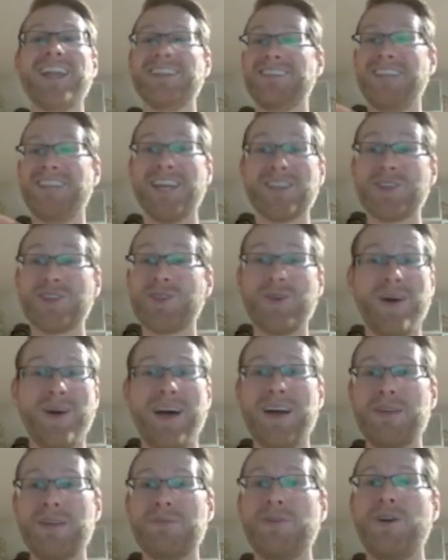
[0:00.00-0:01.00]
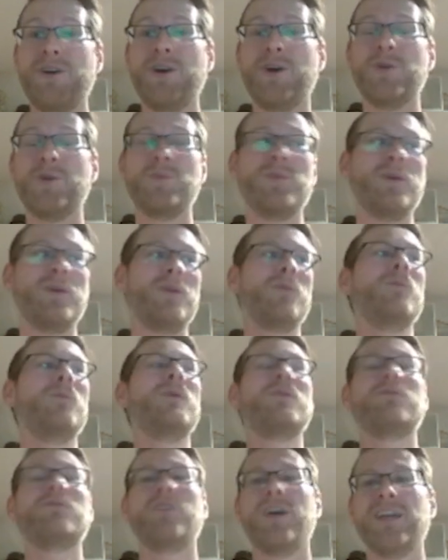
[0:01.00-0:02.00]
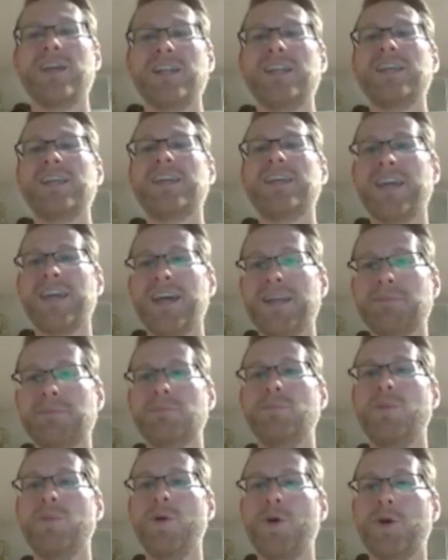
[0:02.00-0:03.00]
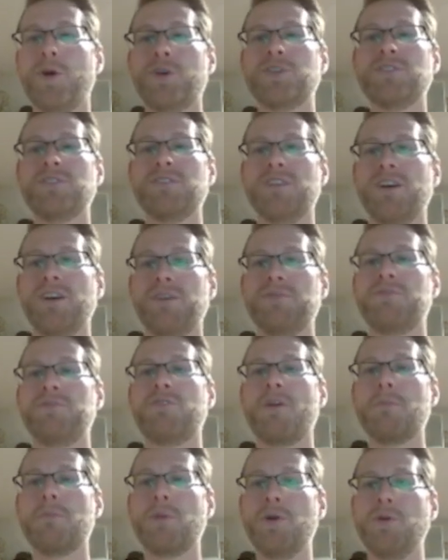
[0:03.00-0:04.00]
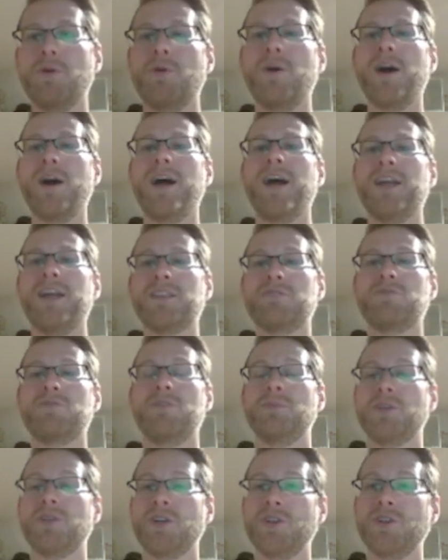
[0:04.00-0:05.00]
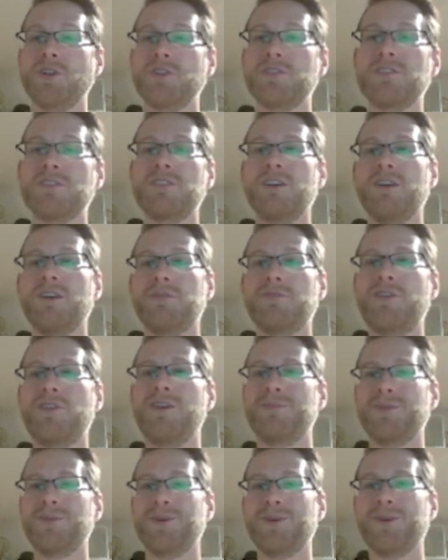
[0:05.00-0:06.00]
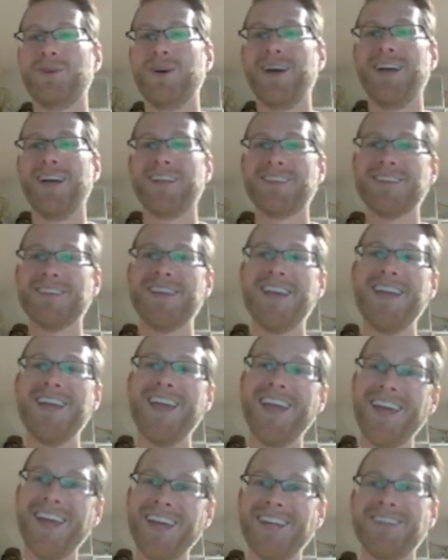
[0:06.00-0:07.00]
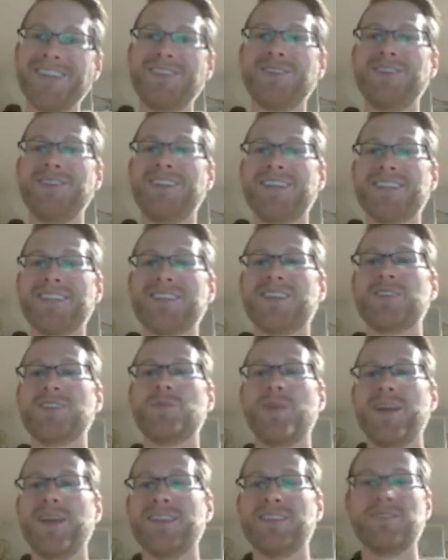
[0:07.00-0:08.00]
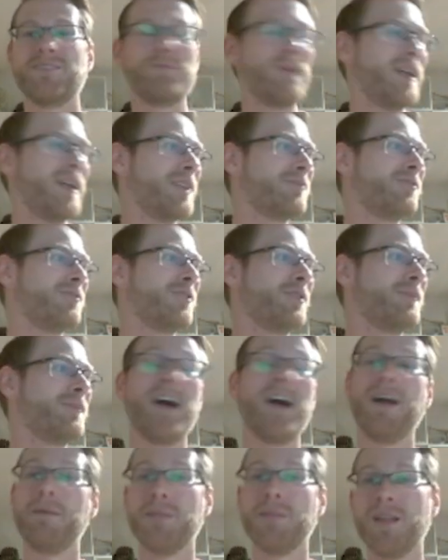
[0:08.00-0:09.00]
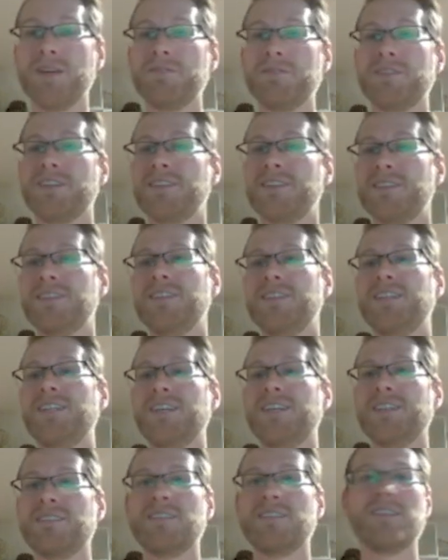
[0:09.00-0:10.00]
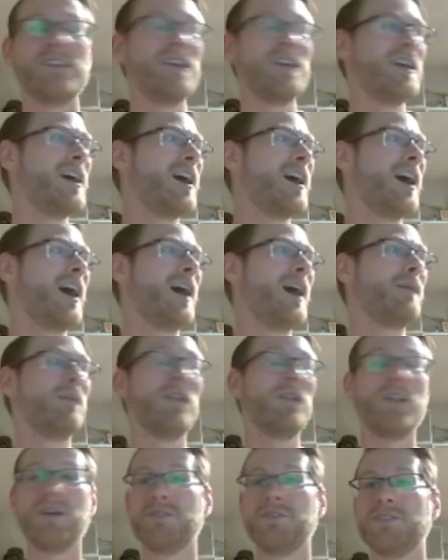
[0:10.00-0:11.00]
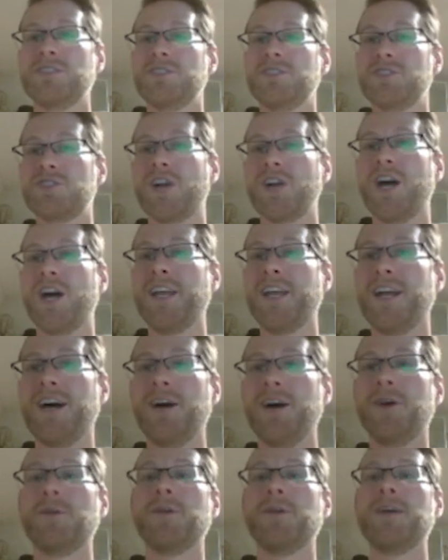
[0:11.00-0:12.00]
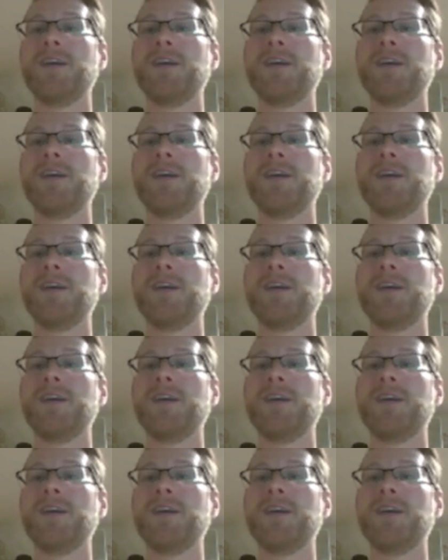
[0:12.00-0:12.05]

digital out of home, we finally get more stuff from Google Ads, from the good stuff from Google Ads, into this expansive platform. I'm loving to see this. I'm loving to try it out,